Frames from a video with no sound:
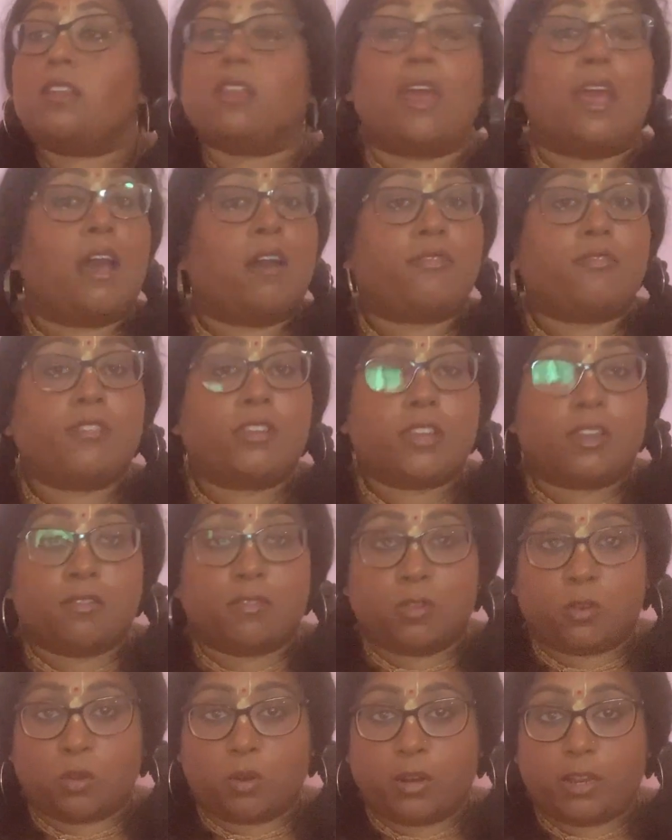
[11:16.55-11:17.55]
they have to
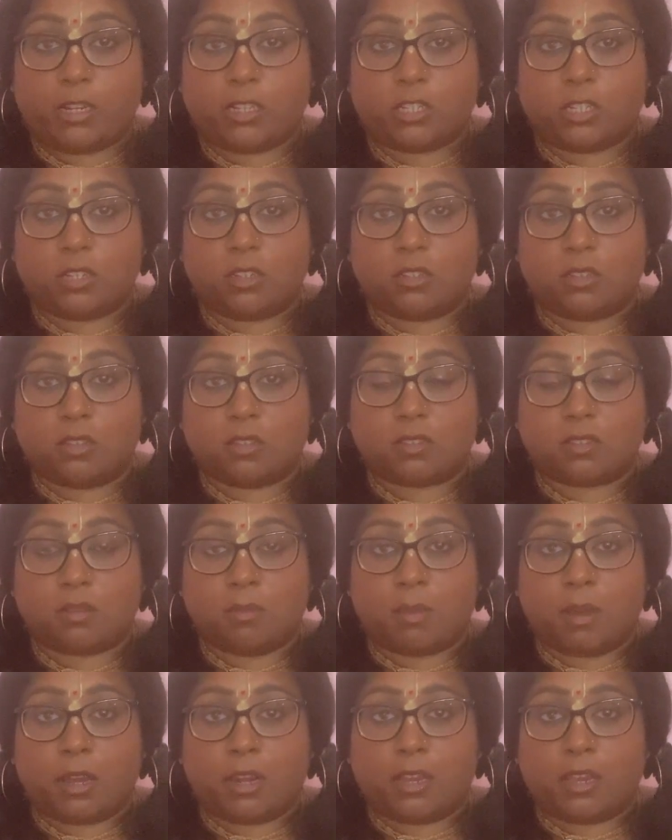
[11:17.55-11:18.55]
give a donation to the
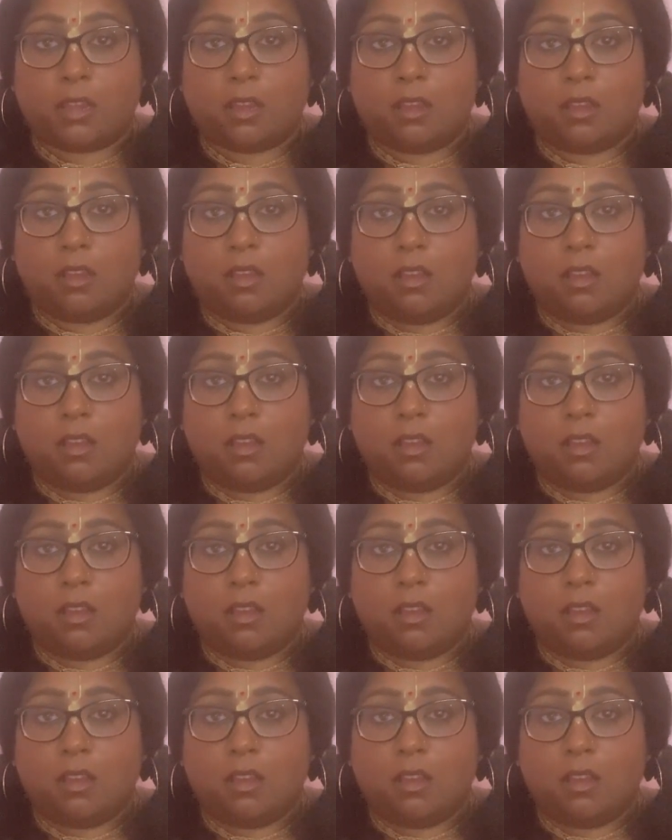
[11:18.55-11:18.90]
samadhi